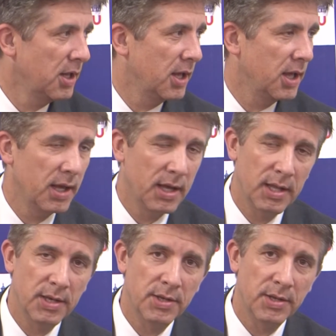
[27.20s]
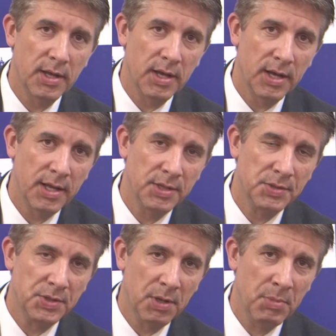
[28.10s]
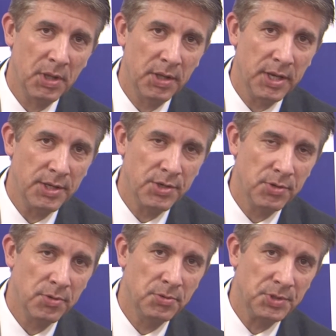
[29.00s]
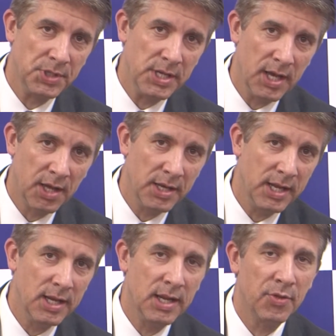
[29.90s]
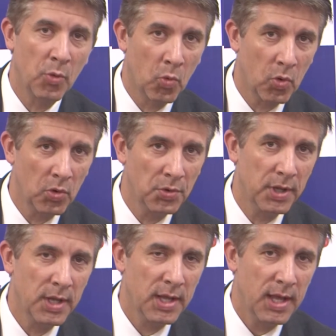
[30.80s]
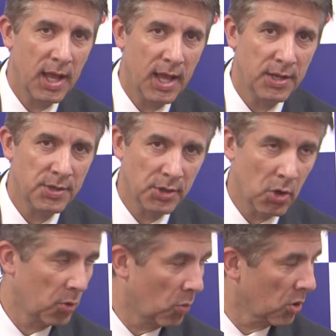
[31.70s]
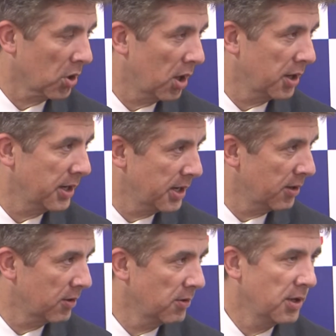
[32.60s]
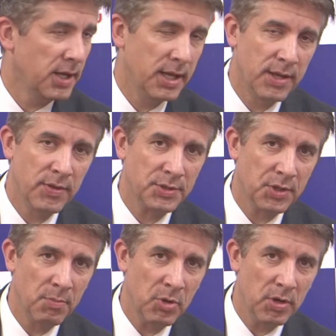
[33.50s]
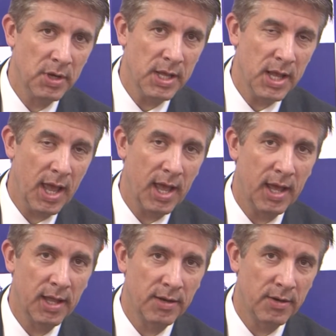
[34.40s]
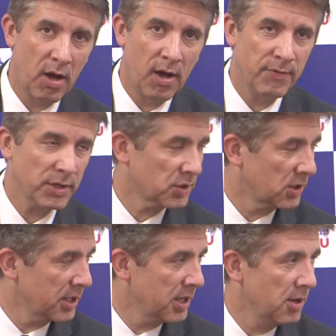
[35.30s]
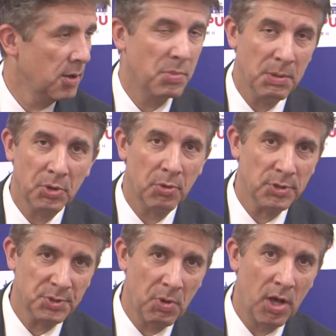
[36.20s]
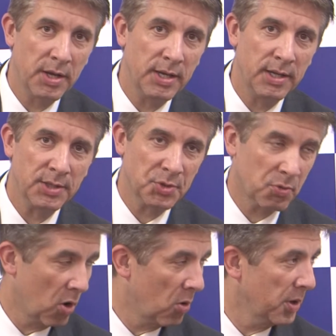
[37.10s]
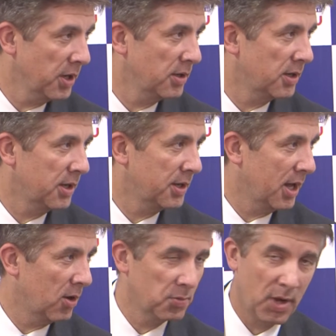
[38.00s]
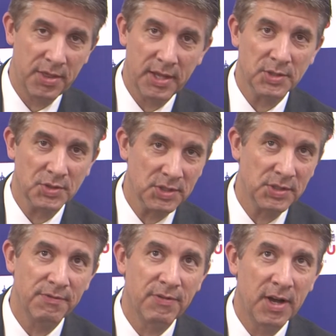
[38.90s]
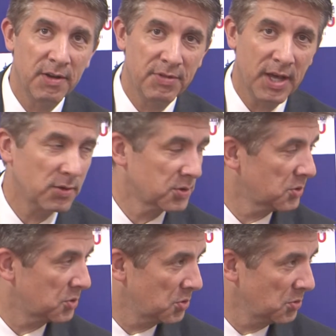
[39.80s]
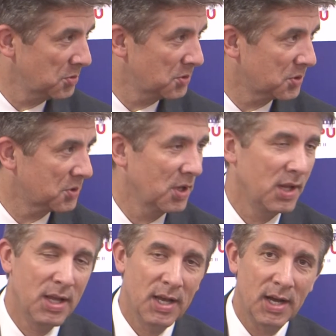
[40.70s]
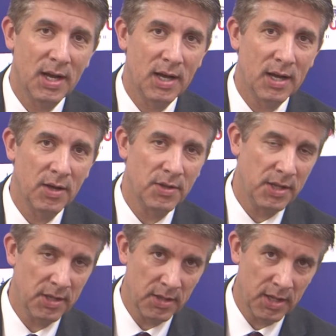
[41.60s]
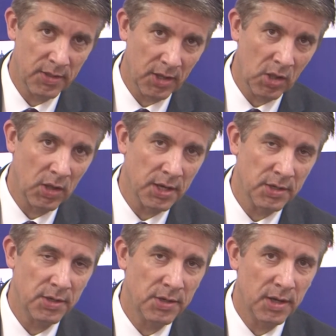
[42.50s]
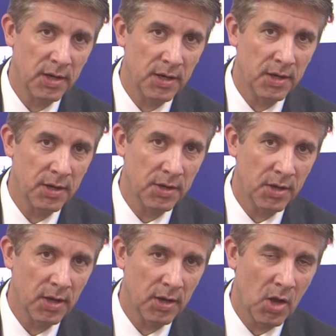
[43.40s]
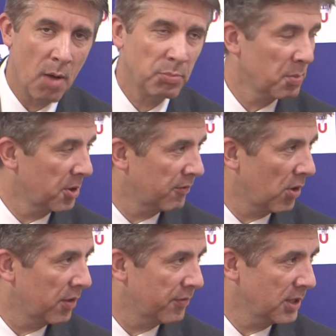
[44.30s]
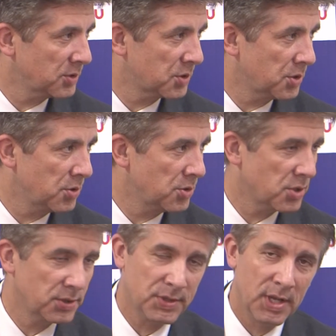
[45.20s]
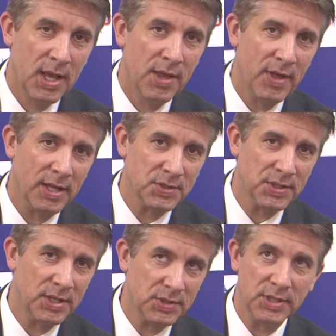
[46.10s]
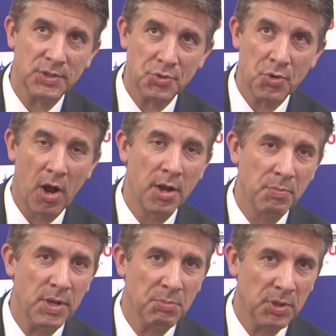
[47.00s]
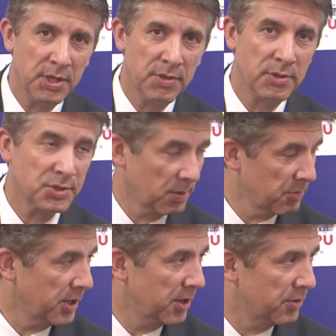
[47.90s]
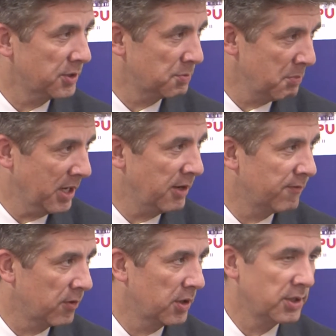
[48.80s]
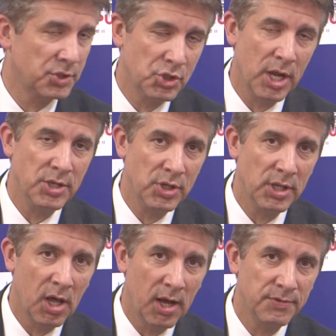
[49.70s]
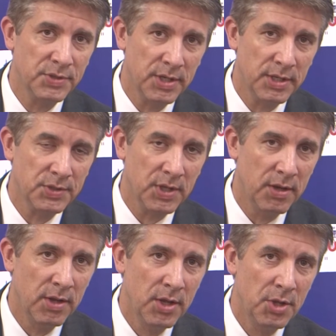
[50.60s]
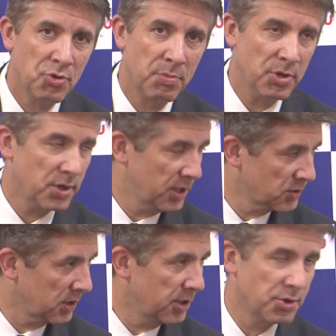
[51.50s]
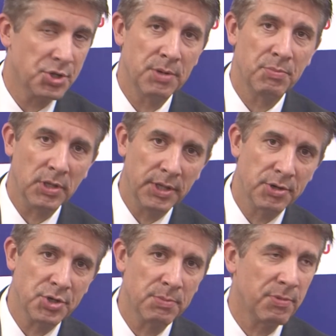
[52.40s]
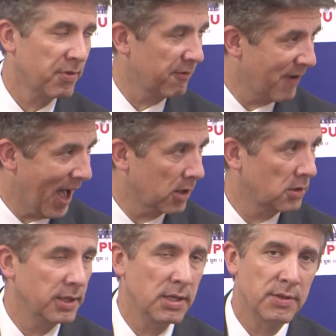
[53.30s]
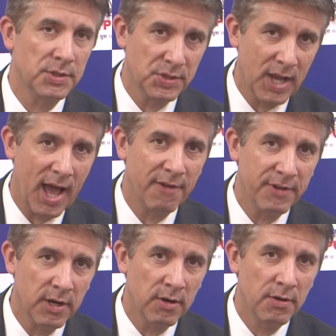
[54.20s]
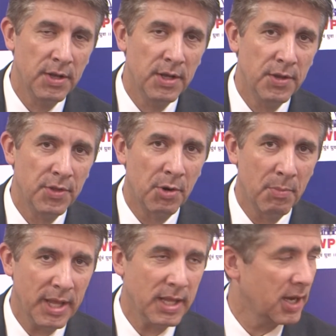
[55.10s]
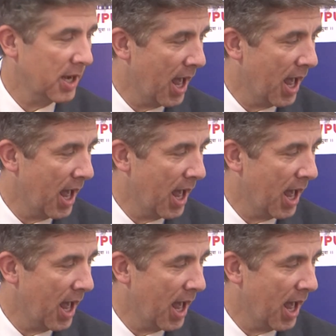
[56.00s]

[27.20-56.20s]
and his ability to see a need in the world and to go to work on it here in this community. And obviously, people are responding. It's growing. Now, I think 65,000 students in the collected complement of all of the institutions. That says it's drawing people in. There's something here that's meaningful and it's changing lives. And it's a tribute to his leadership, the leadership of the faculty and the staff here that are making it